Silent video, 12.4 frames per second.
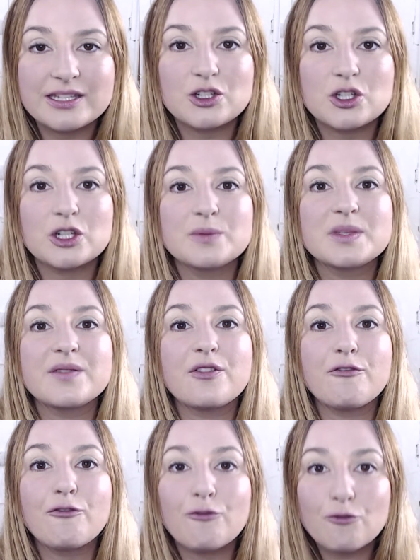in terms of the
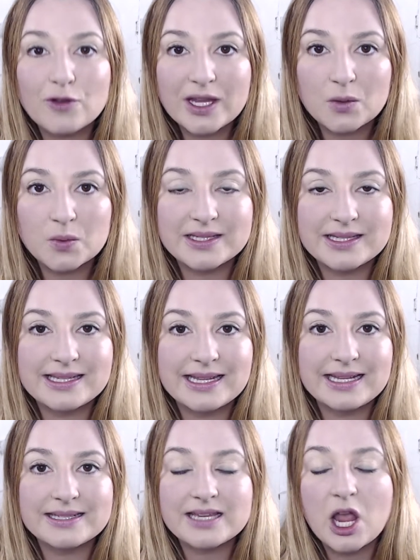
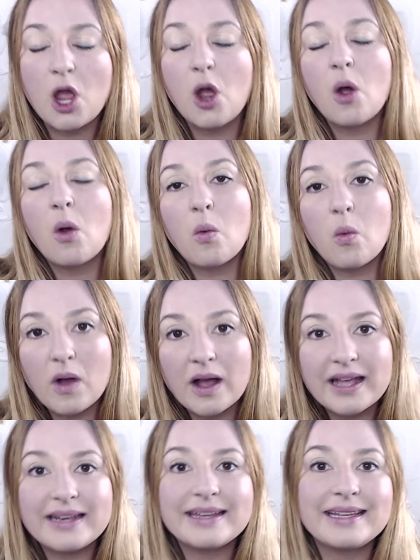frequencies
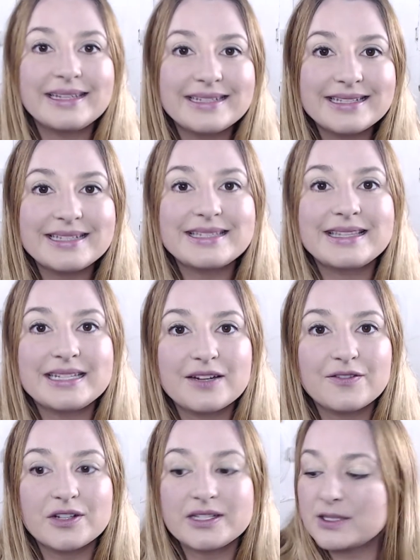what is the
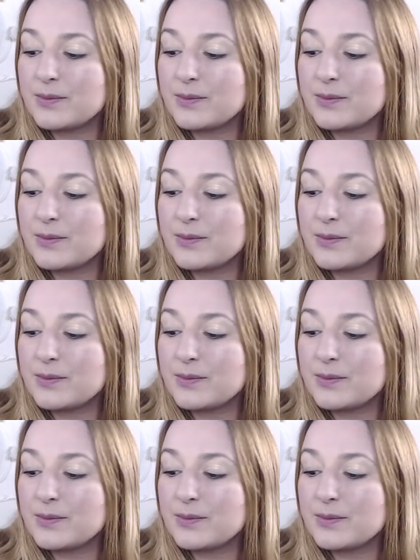difference?